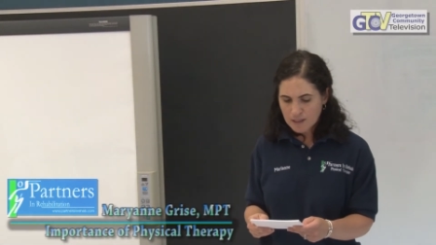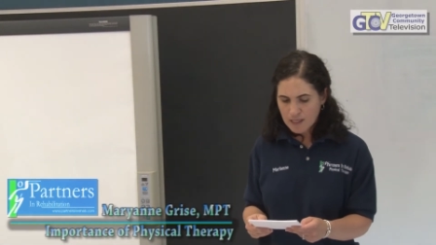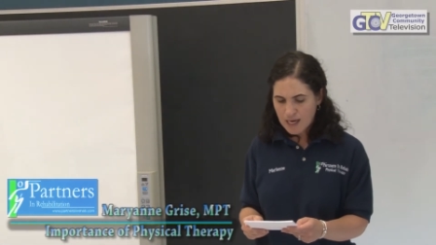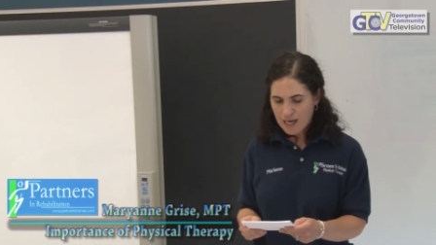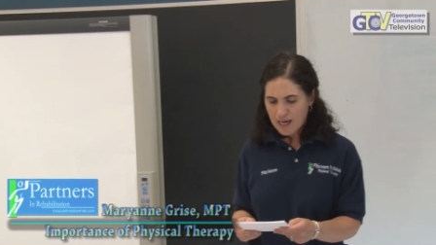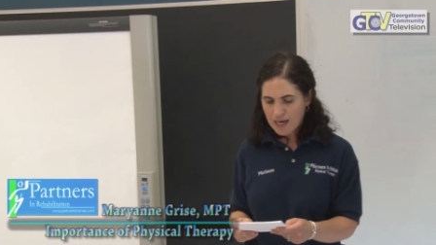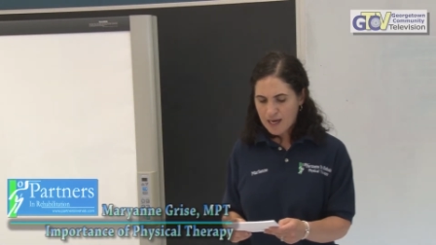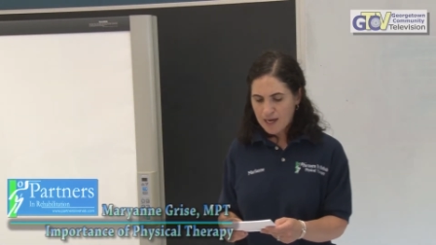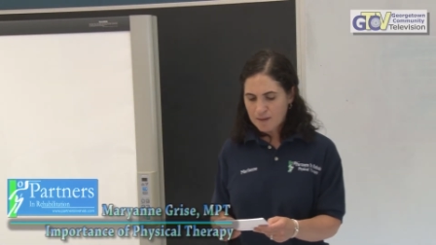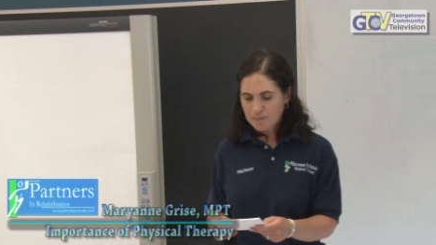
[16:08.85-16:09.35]

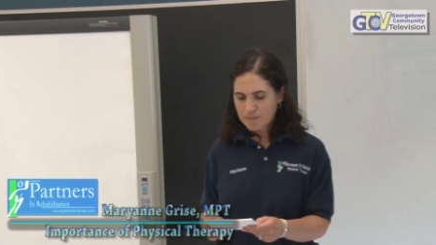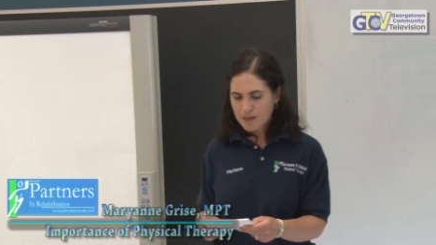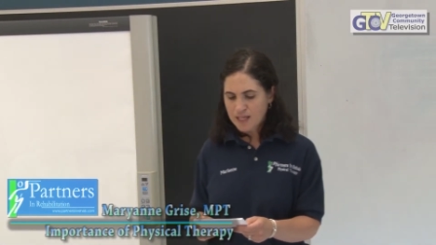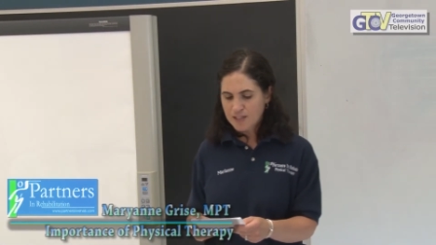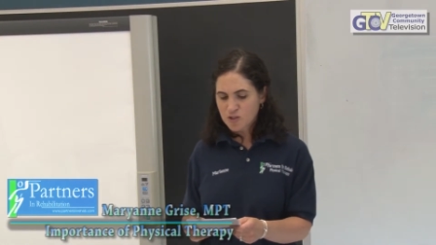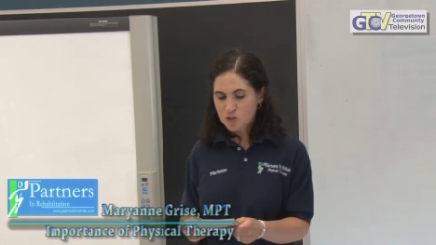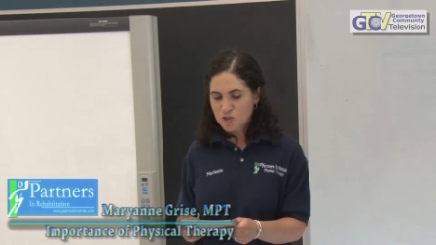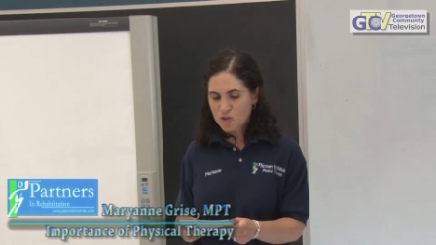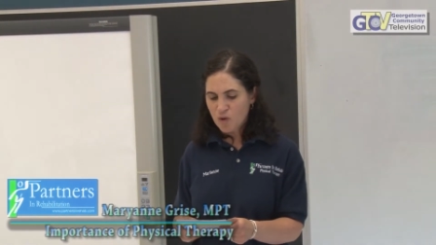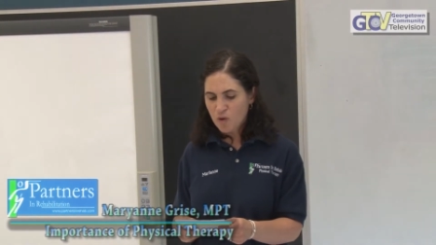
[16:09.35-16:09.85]
Um,
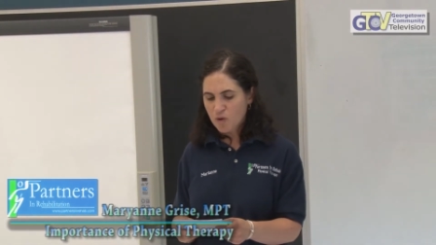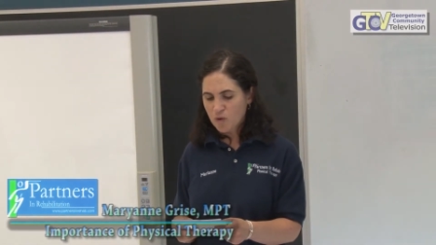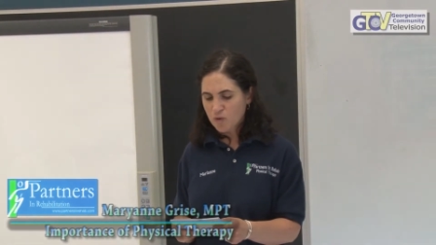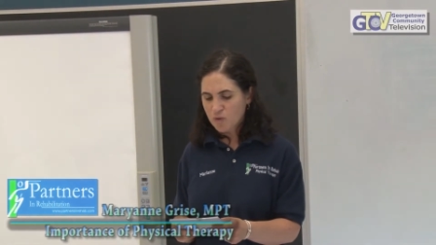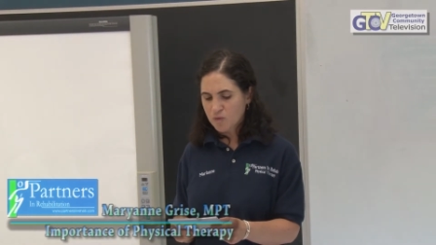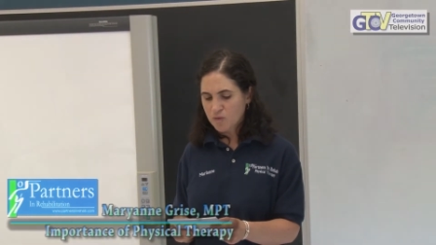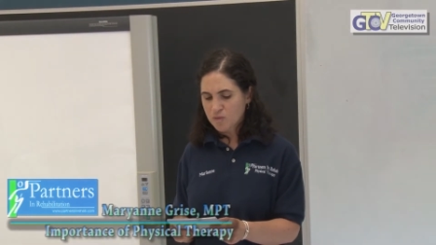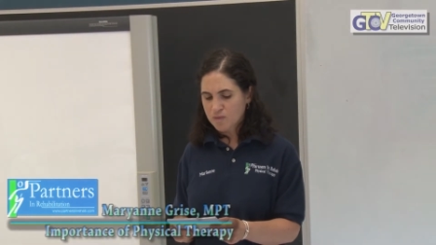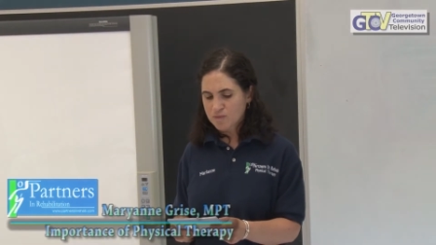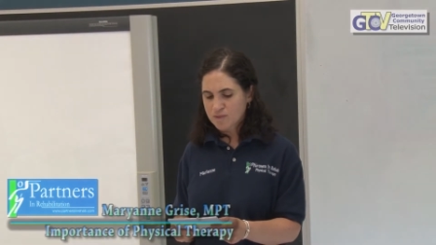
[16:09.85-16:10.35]
and
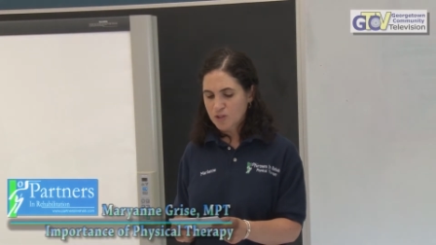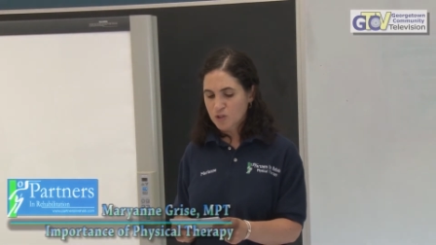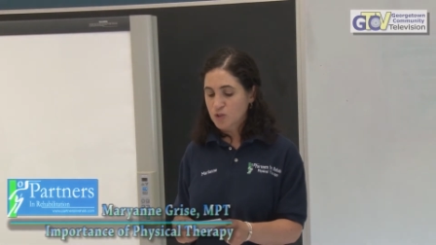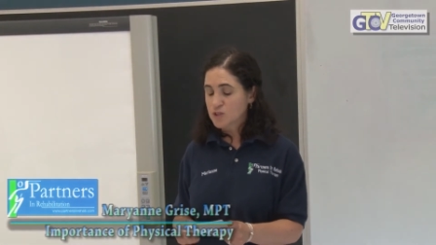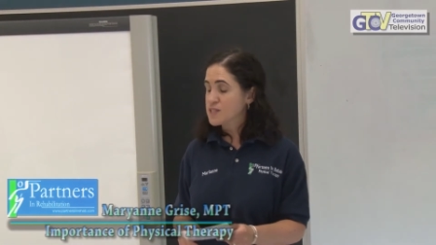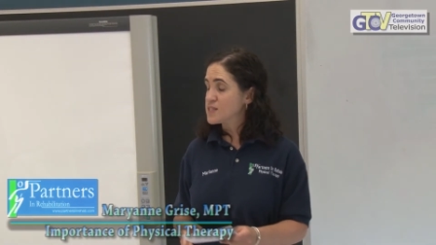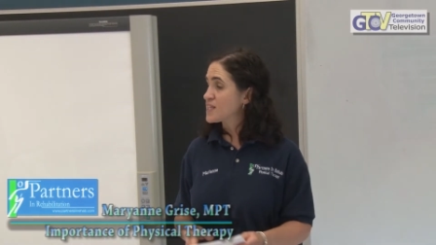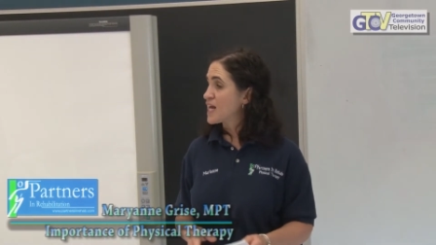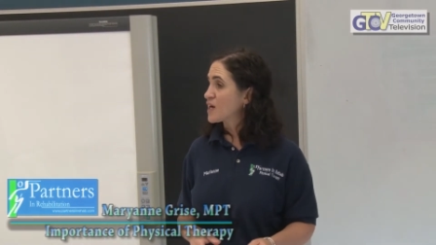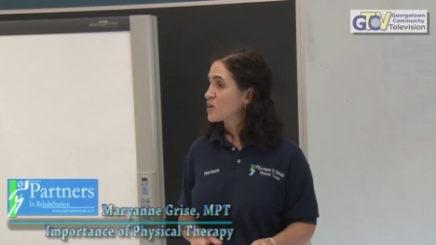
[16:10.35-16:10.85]
so
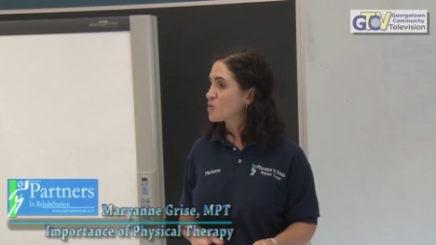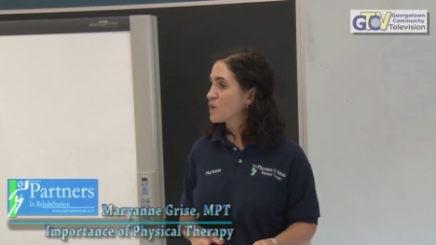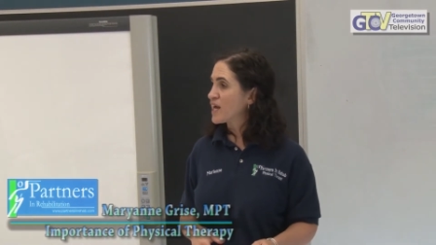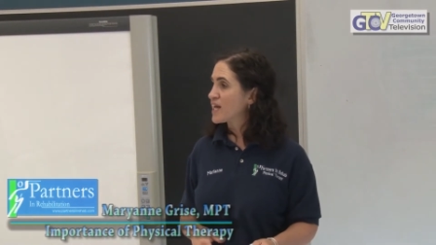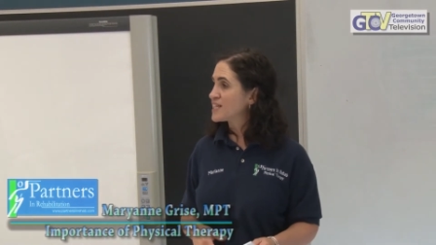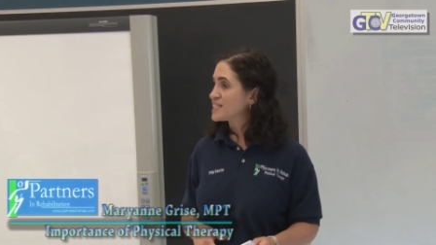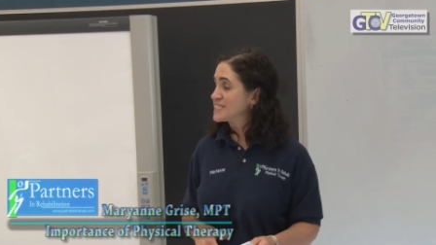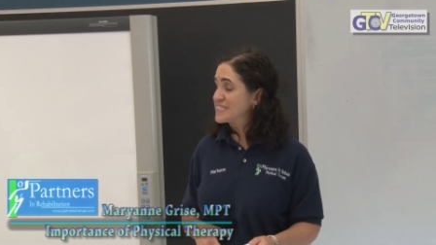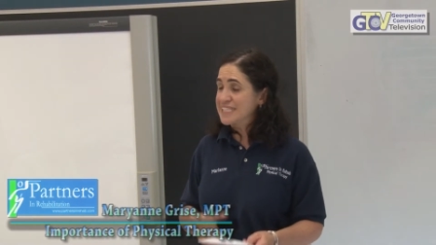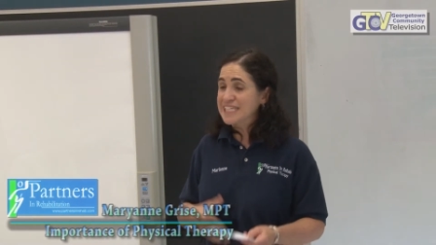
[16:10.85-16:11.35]
good
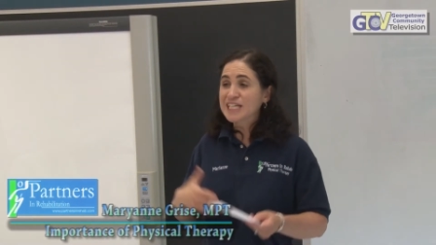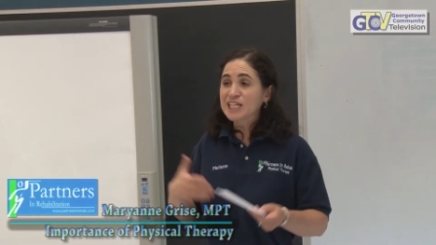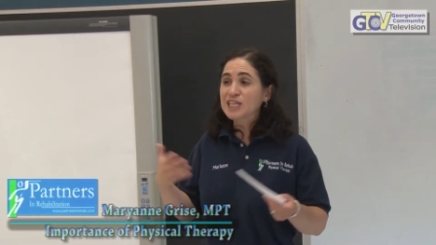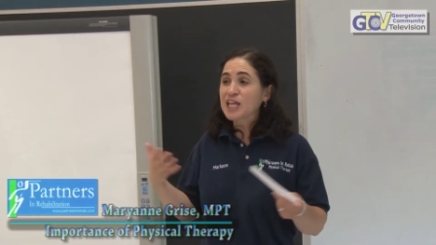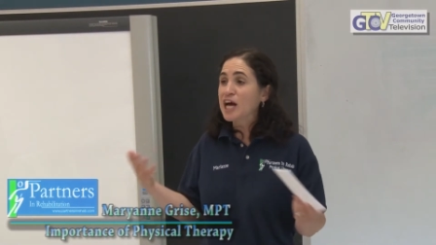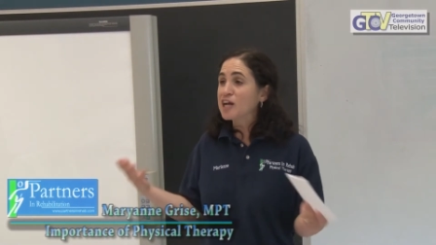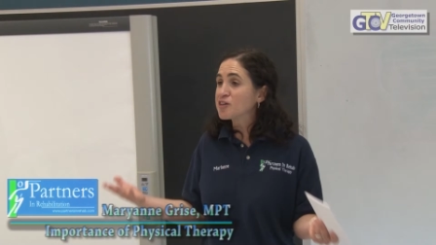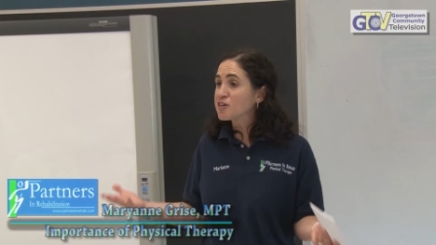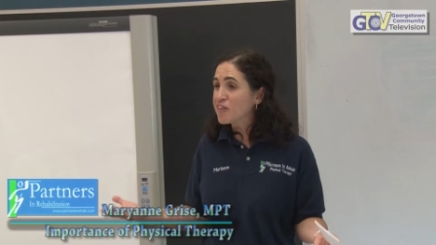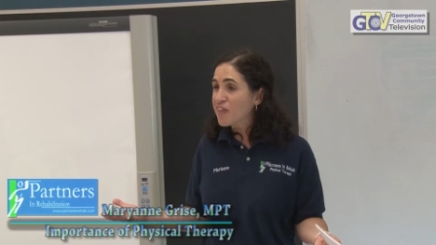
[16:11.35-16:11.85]
segue,
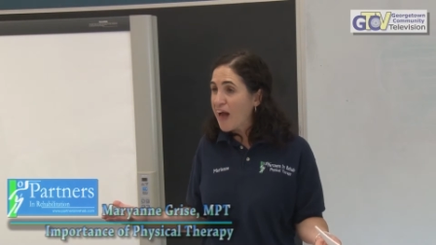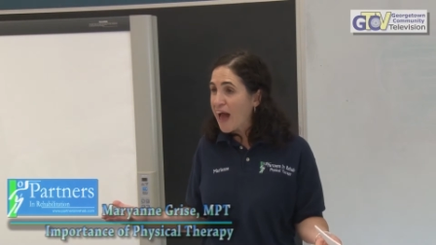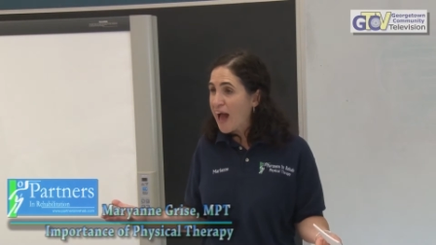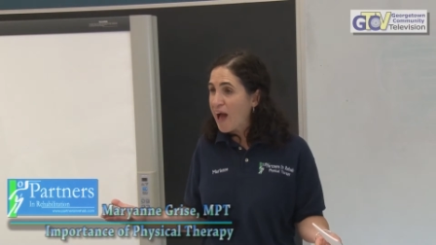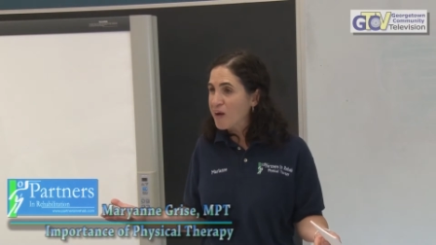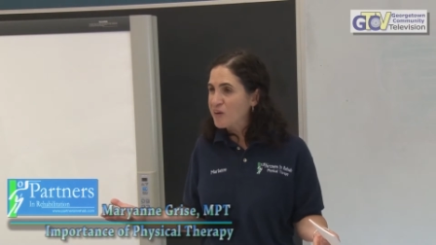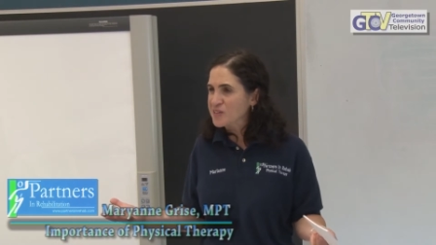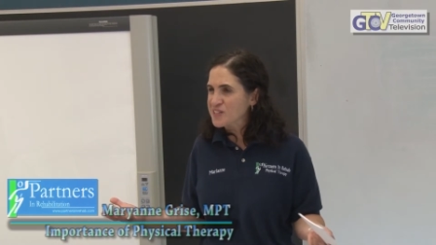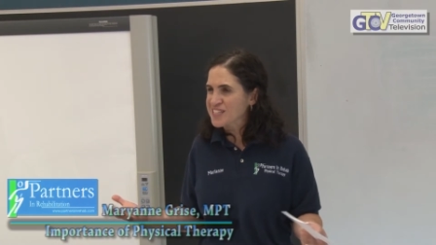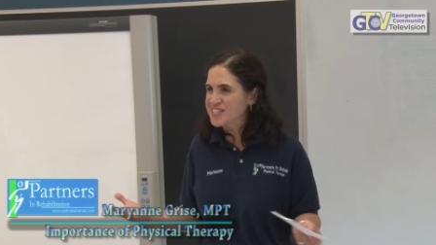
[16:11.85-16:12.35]
declutter the
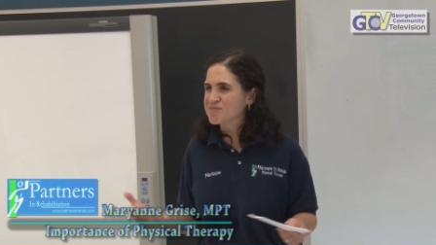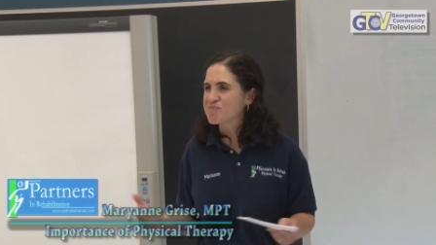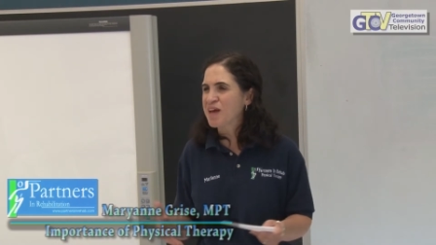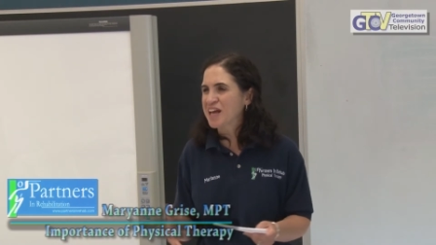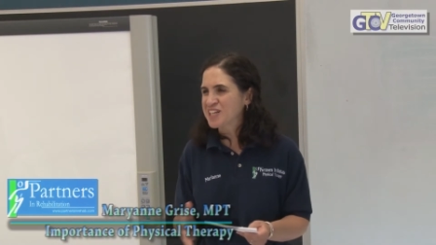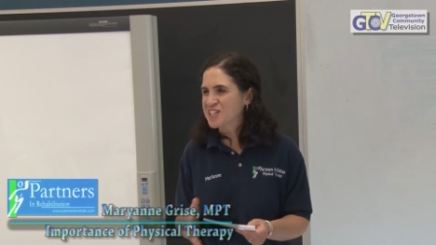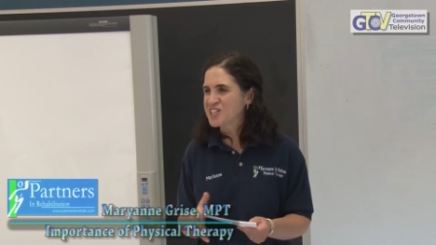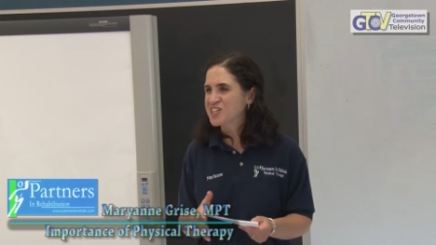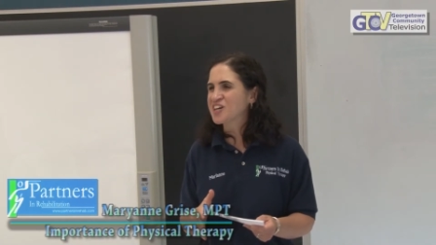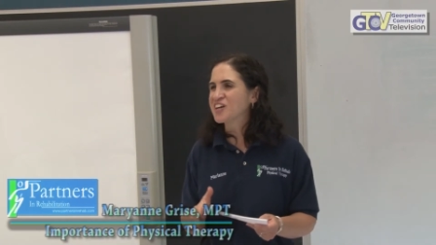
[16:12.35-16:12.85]
house.
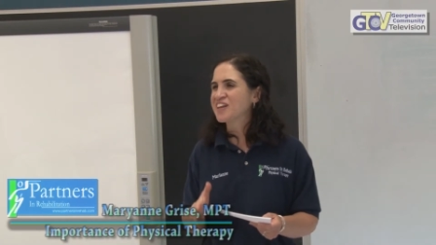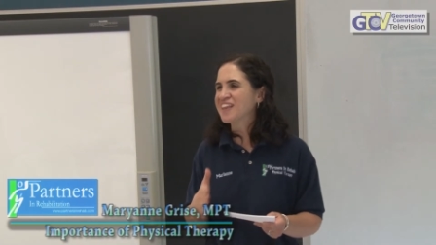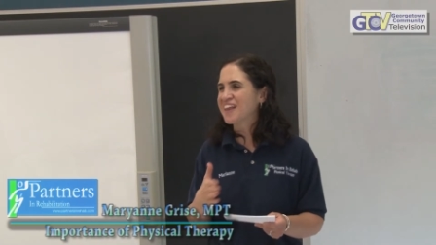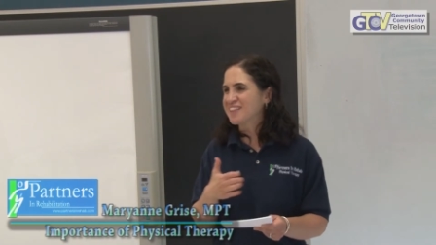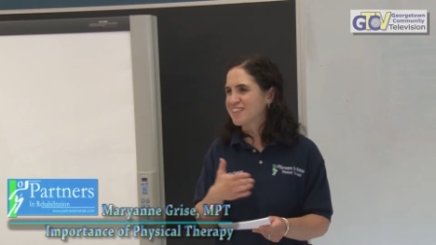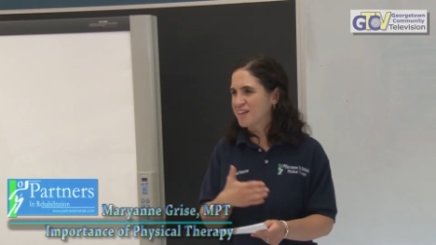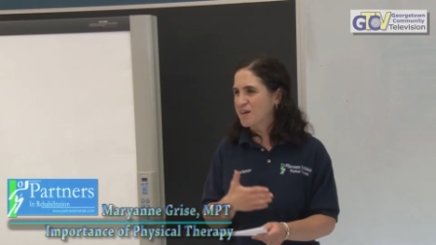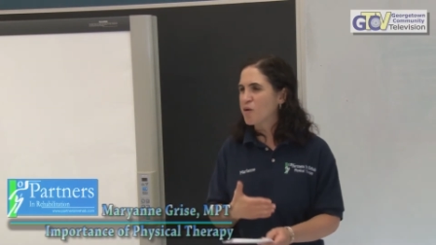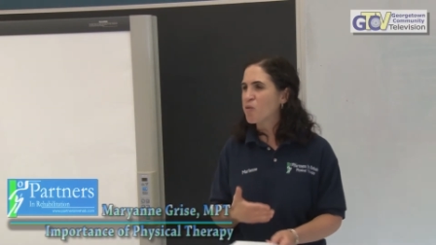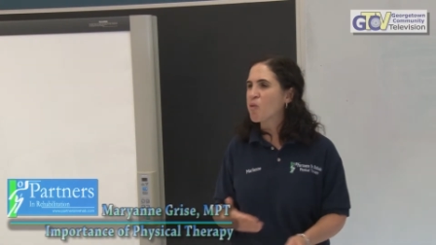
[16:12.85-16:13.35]
Make sure that
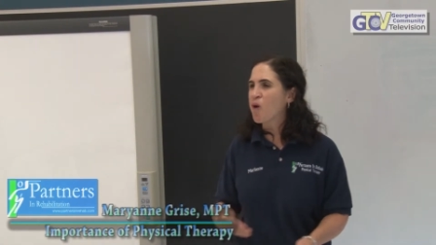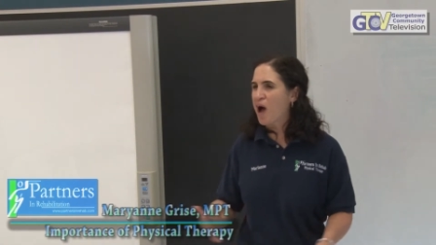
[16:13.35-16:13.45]
the